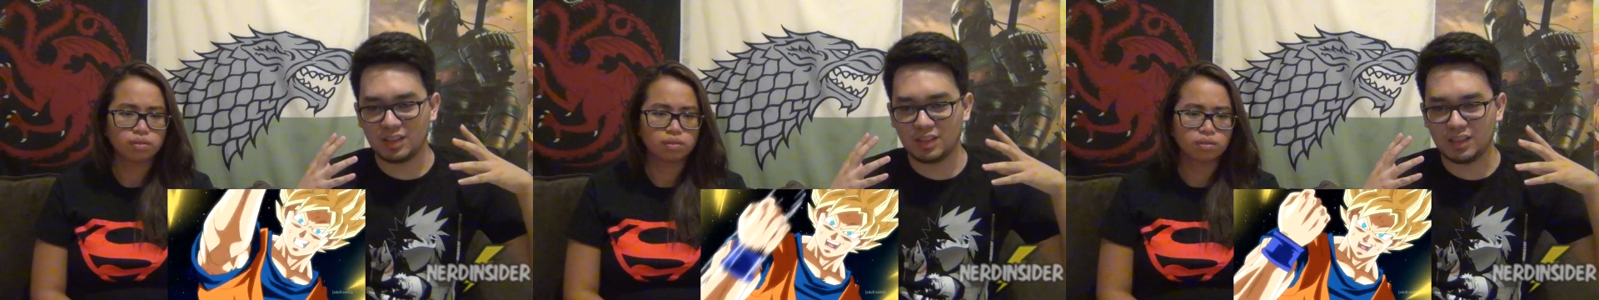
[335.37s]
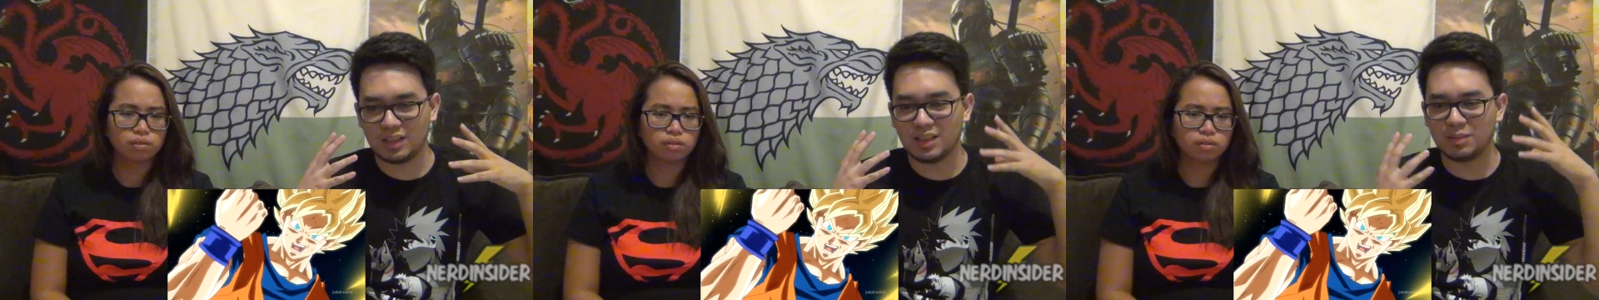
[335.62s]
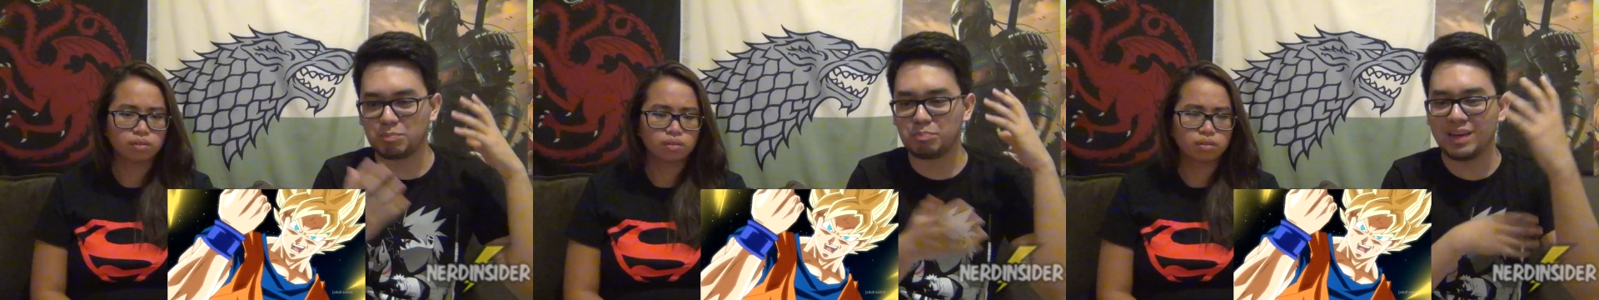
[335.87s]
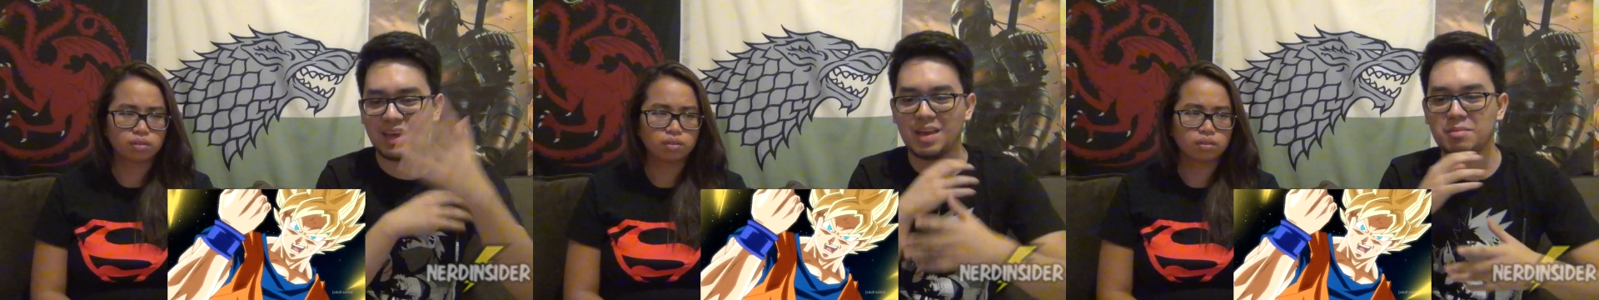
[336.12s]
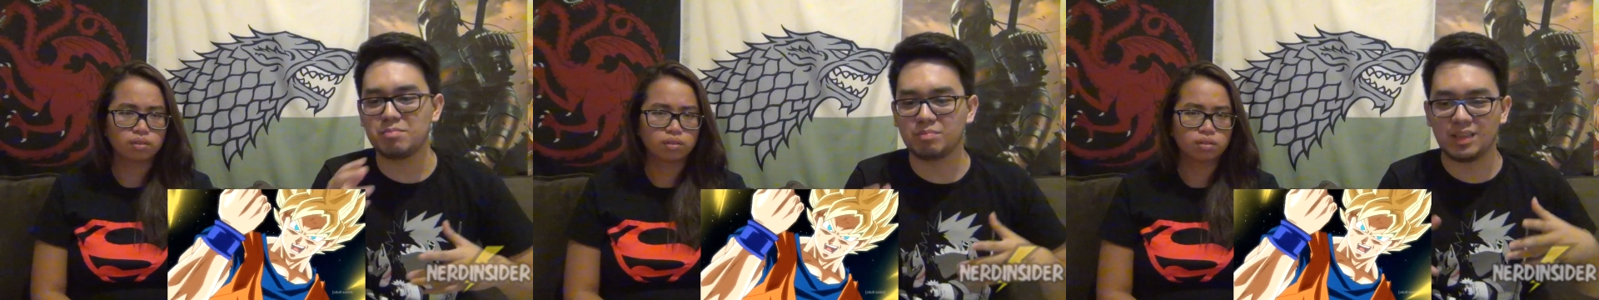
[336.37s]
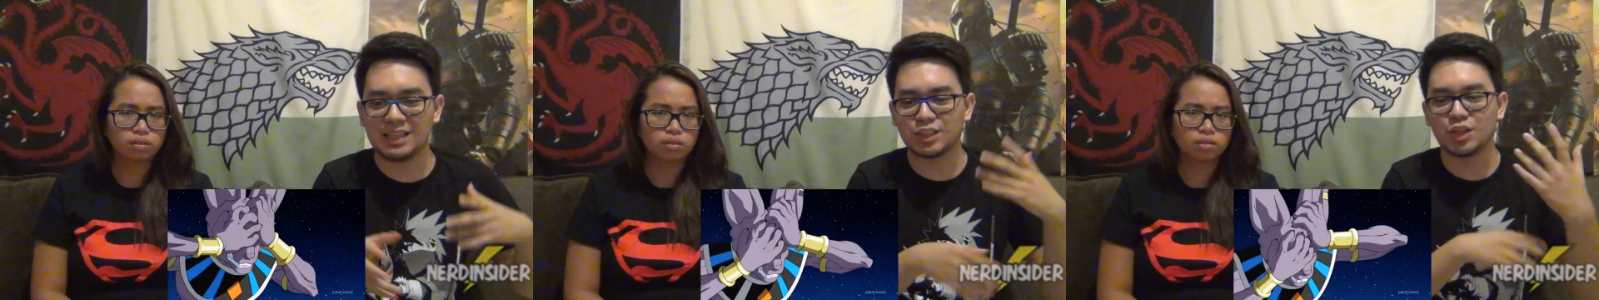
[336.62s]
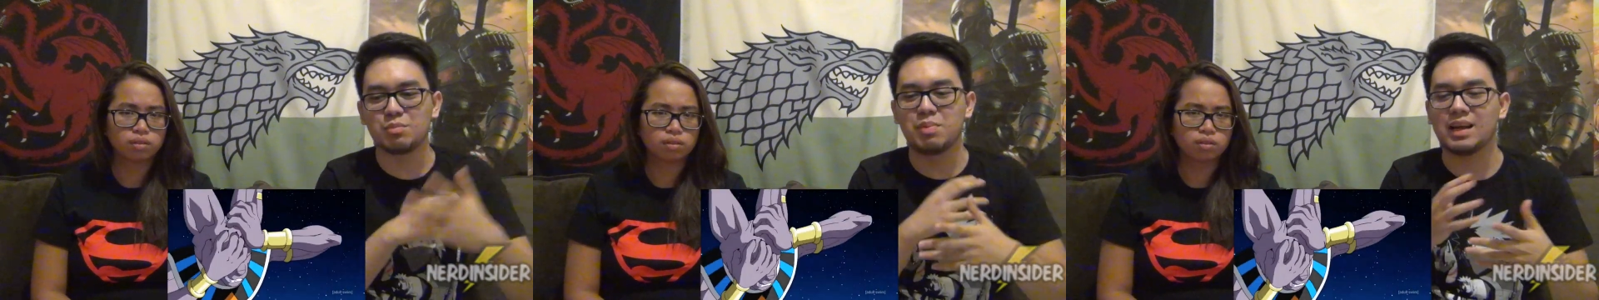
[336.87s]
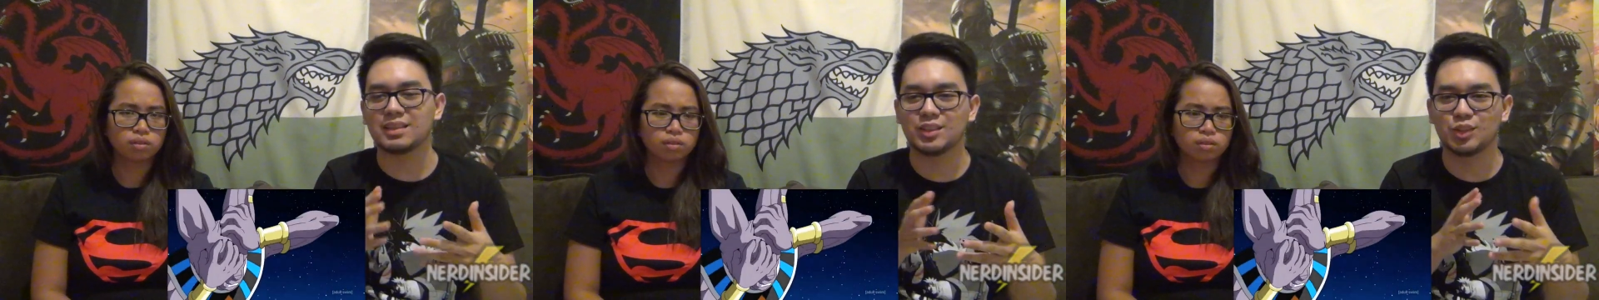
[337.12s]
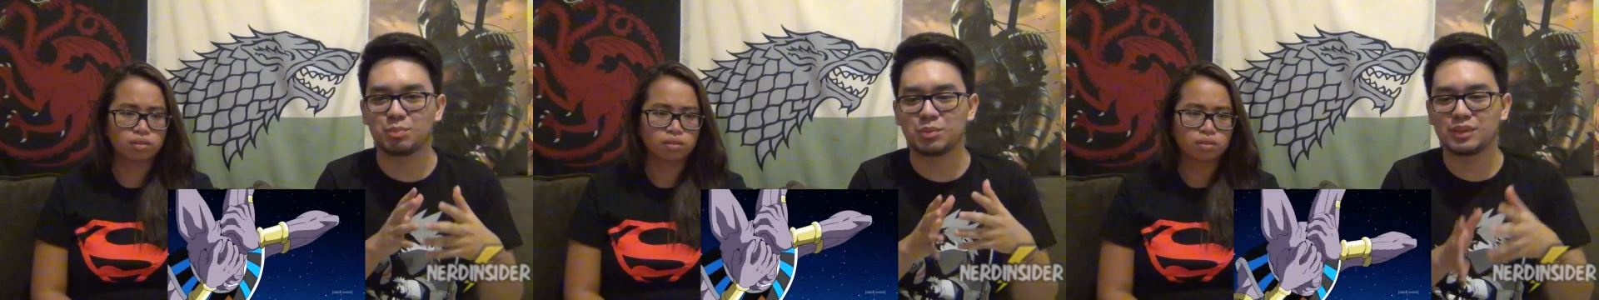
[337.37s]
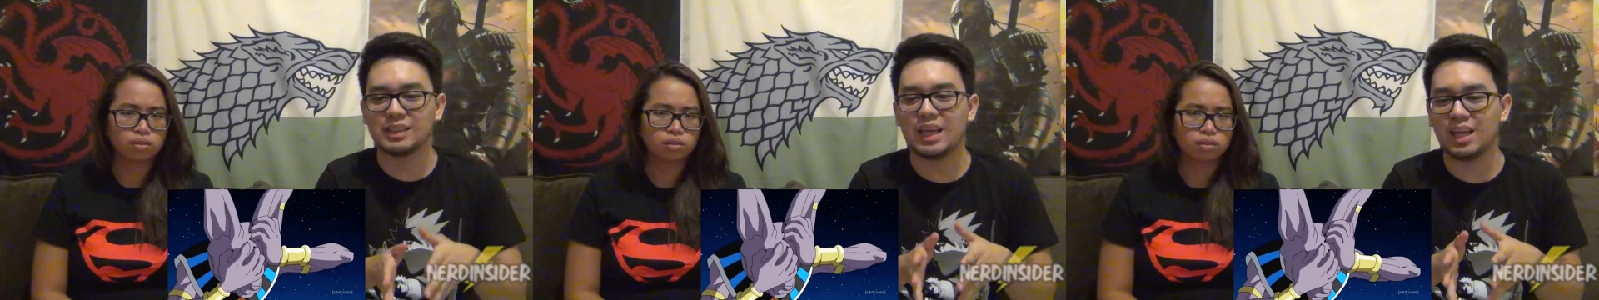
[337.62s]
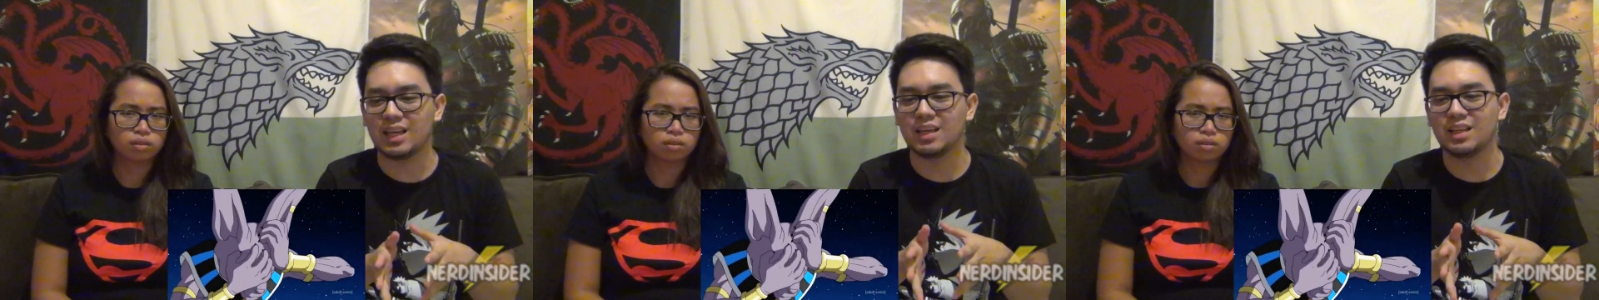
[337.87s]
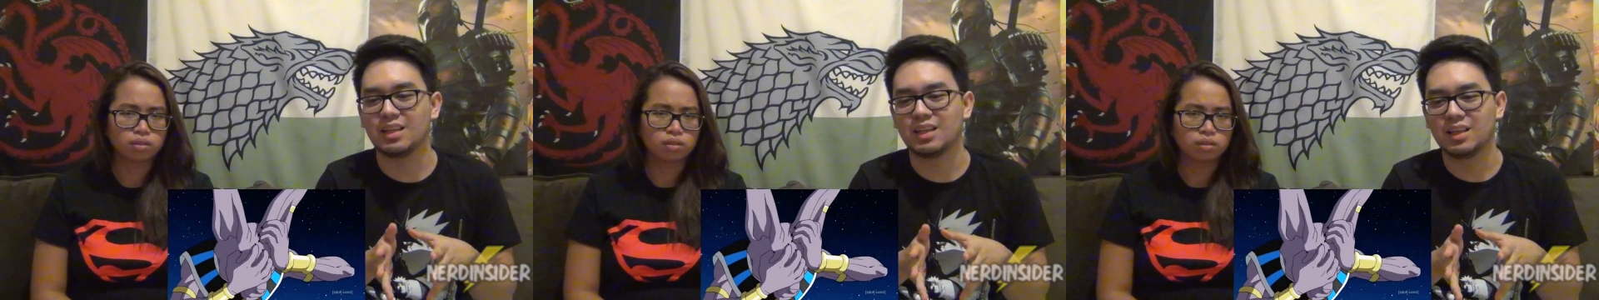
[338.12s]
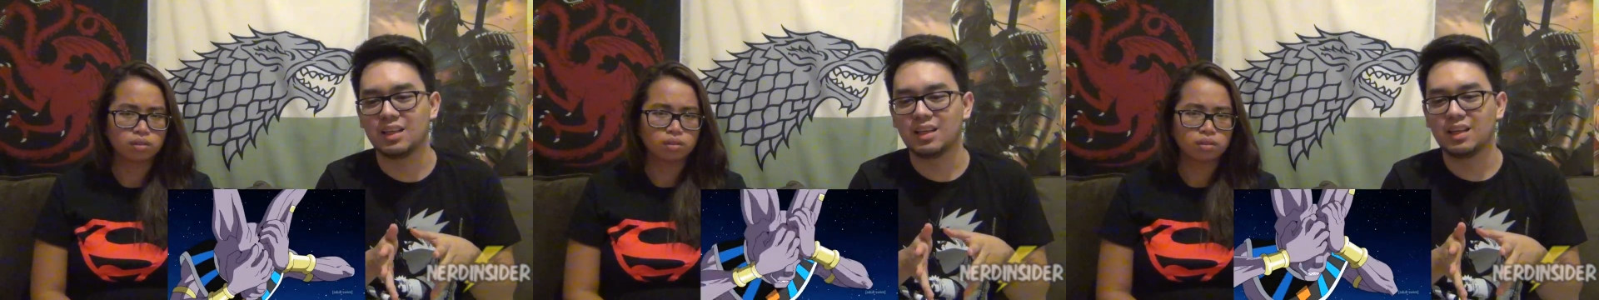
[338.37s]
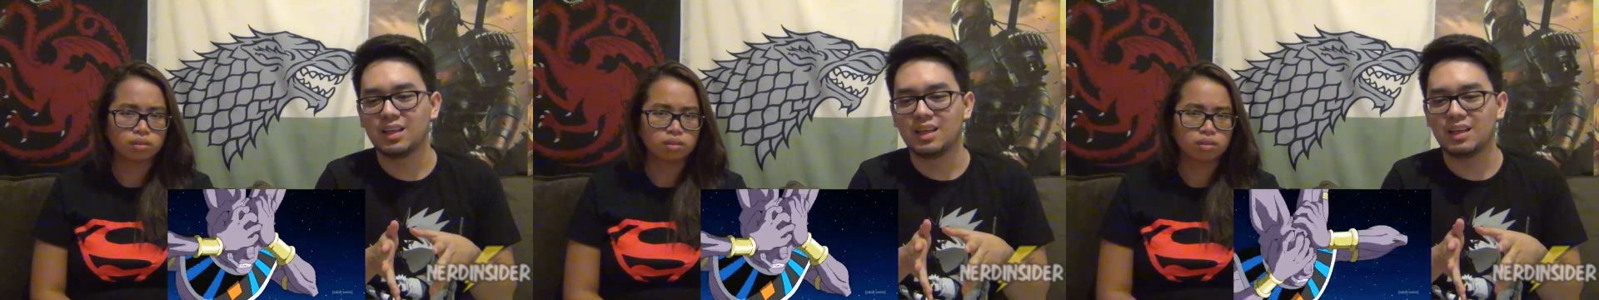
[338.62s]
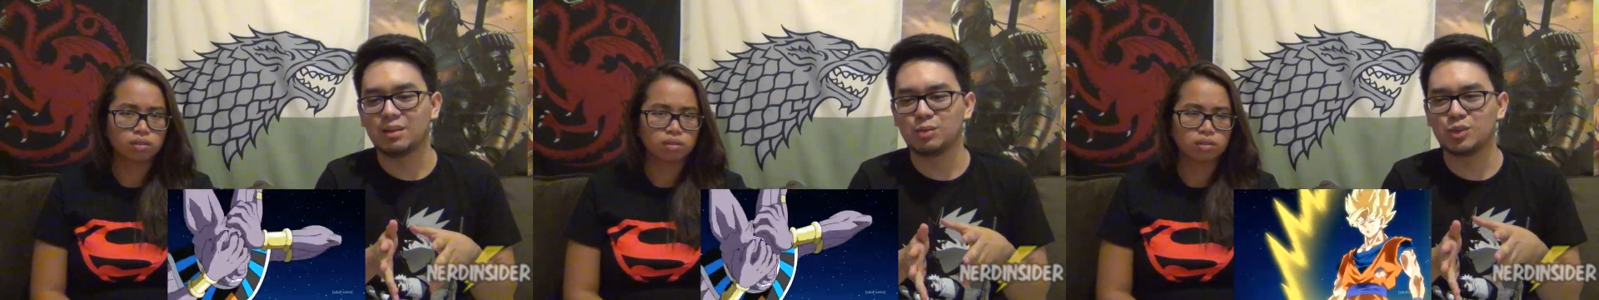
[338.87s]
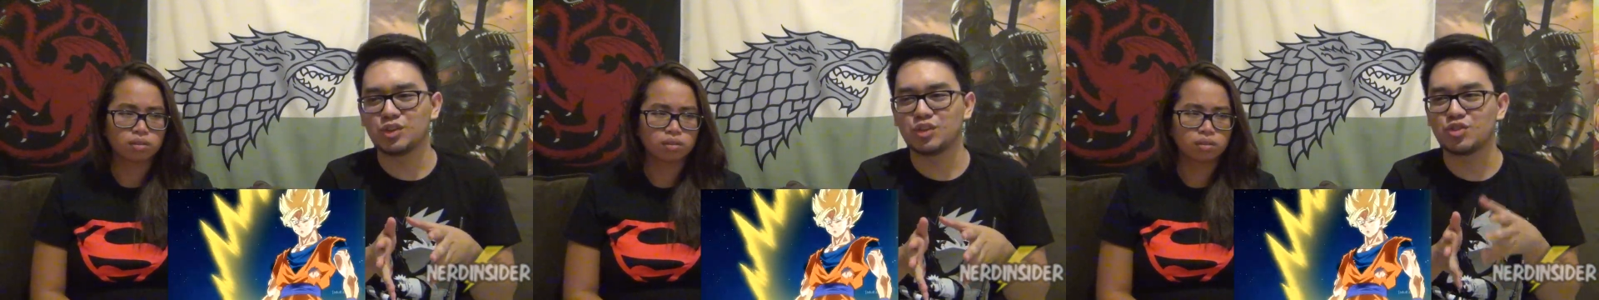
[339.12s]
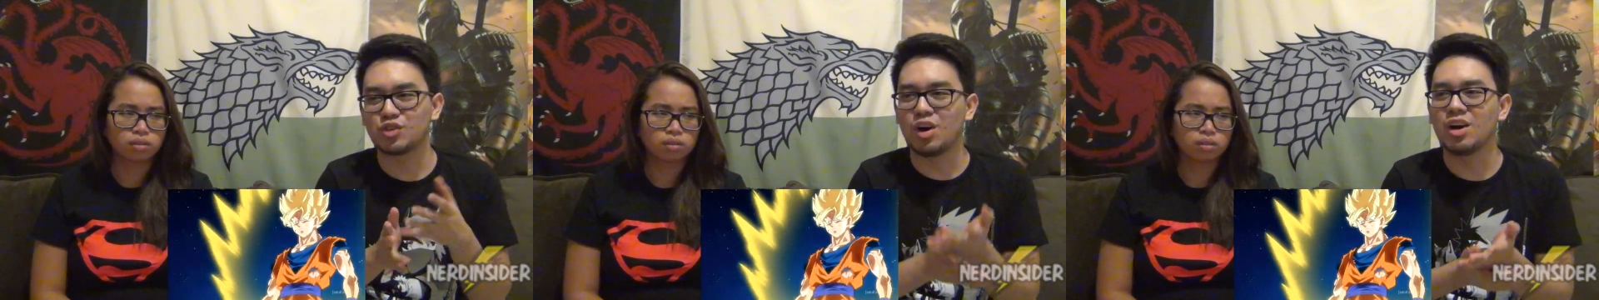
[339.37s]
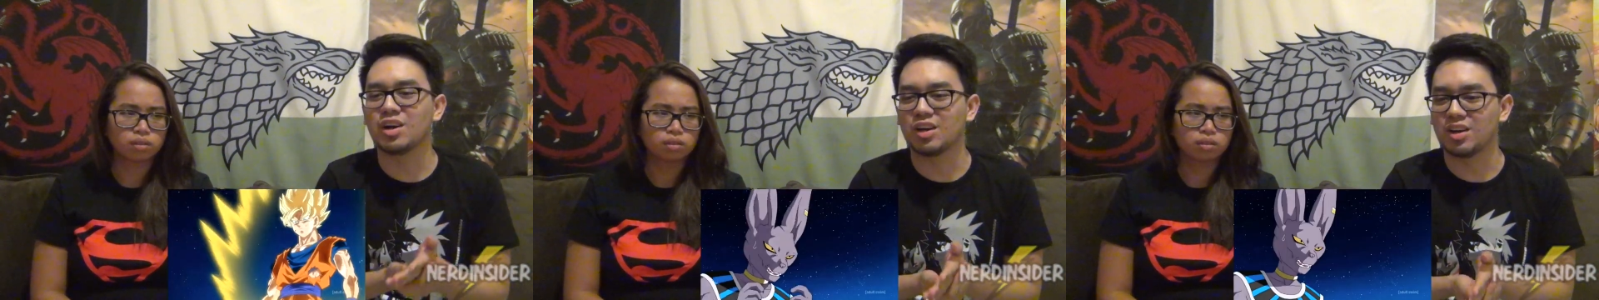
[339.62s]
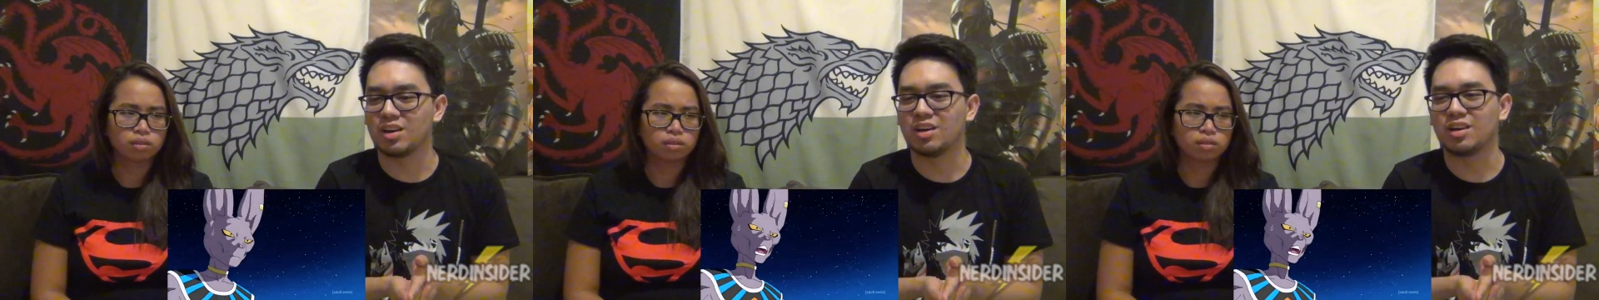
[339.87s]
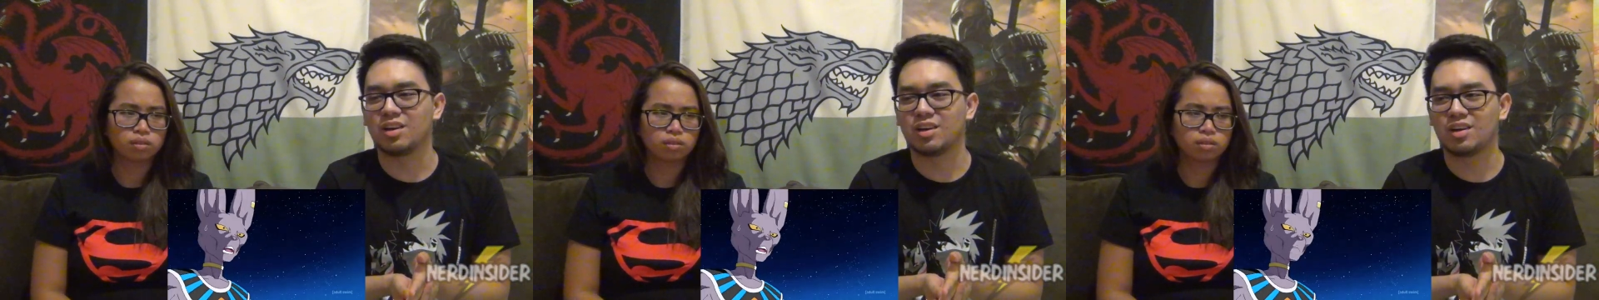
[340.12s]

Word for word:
Speaker 1: he became, he turned back to Super Saiyan, he was stronger.